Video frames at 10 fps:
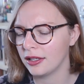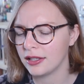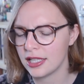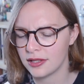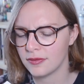
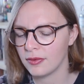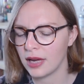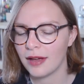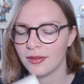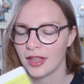this,
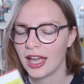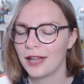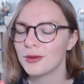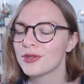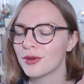
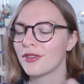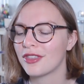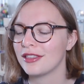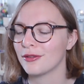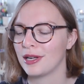and also the
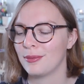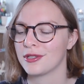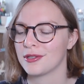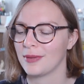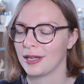thing that really
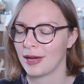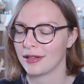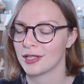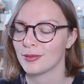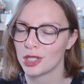bothered me about
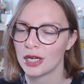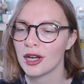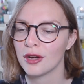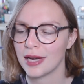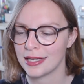this, which I
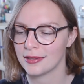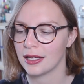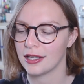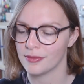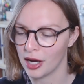know
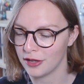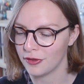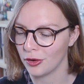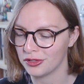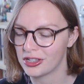is my
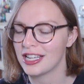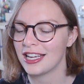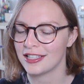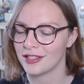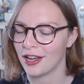fault,
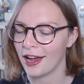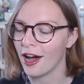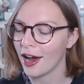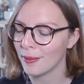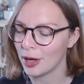is that
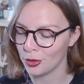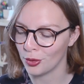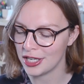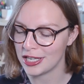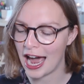I'm
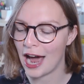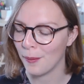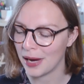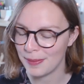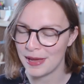annoyed at how
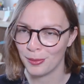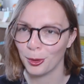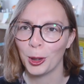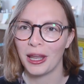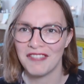many
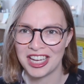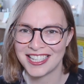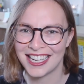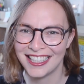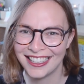people love it.
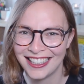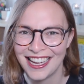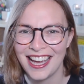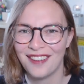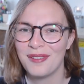
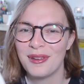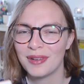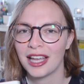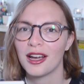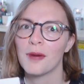I mean,
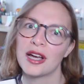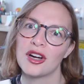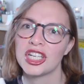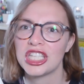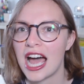people are like, oh my
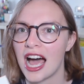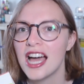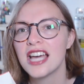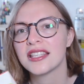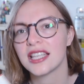god, yeah,
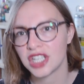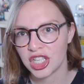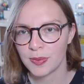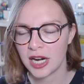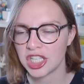such
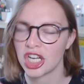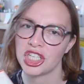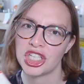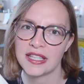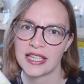inspiration,
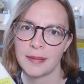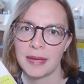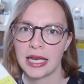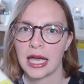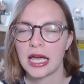she's gonna
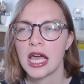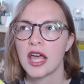be like